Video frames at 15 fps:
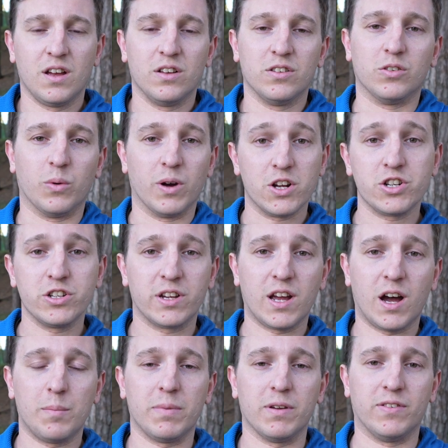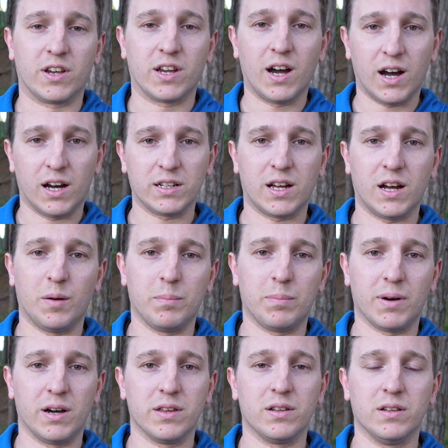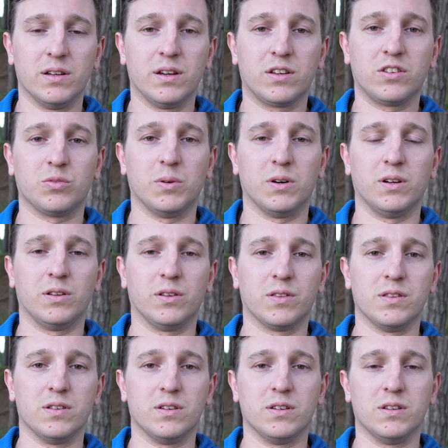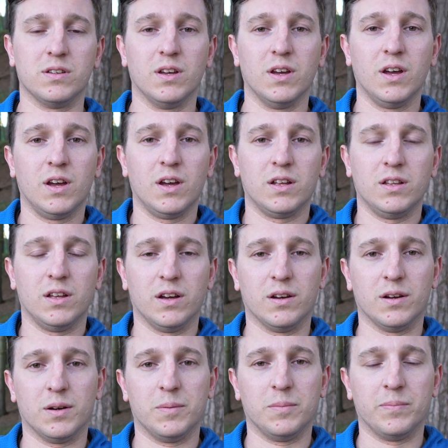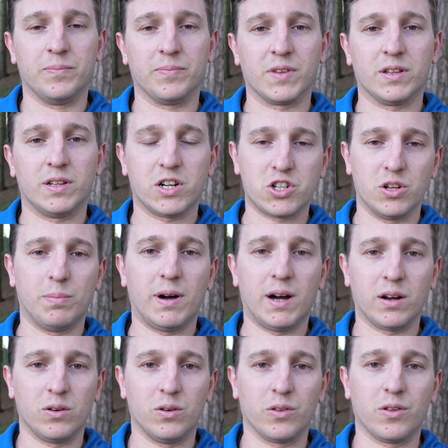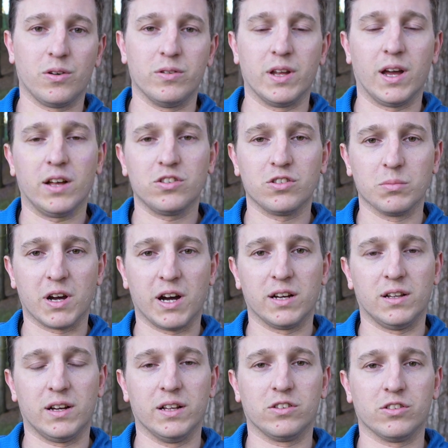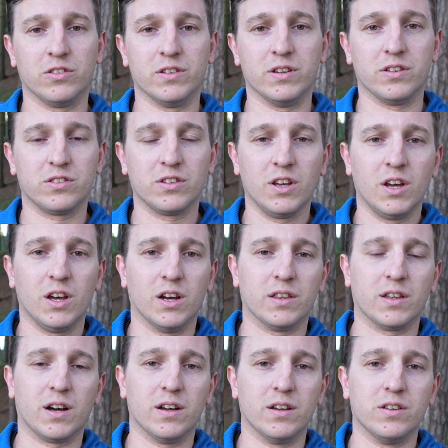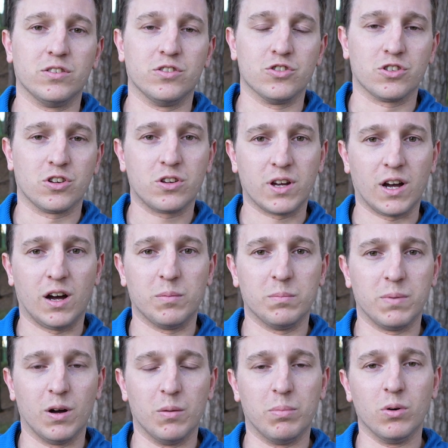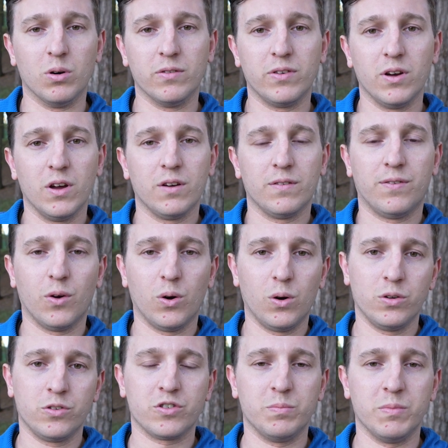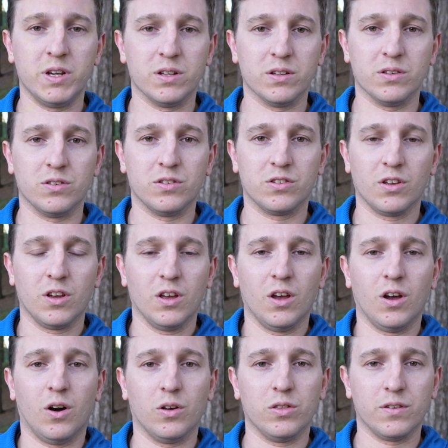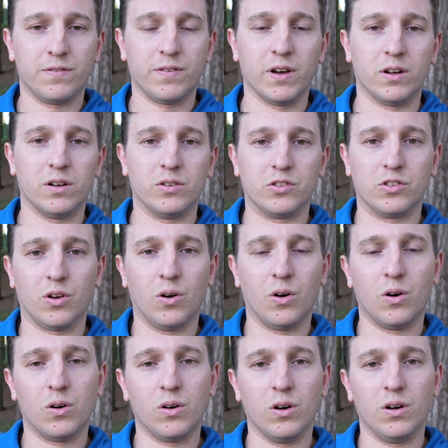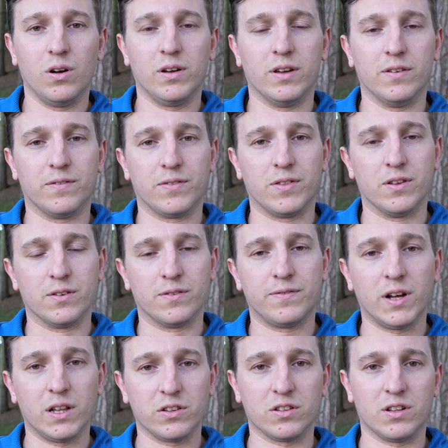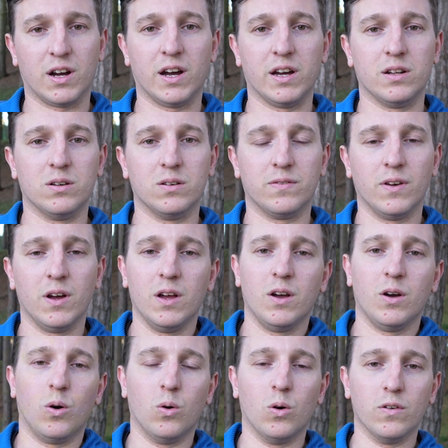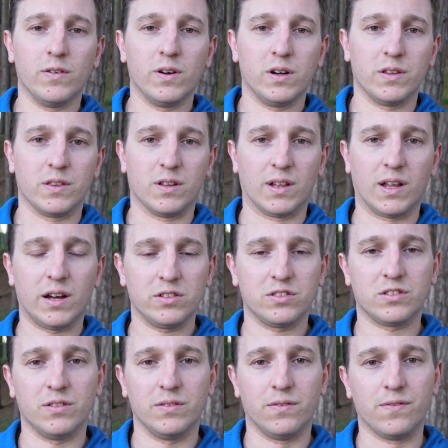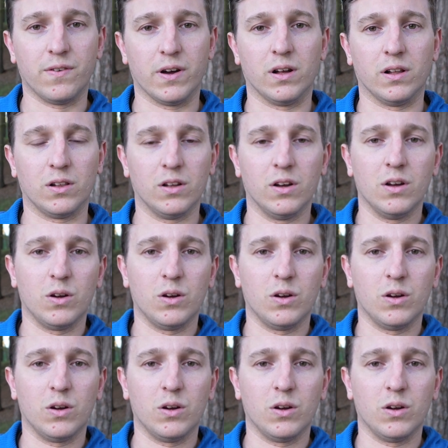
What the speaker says: So where should you camp if you can't camp by the lakes? Well, the National Park Authority has some guidelines on this, and that is you should camp above 400 meters on the fells, or if the fell isn't high enough, over the last fell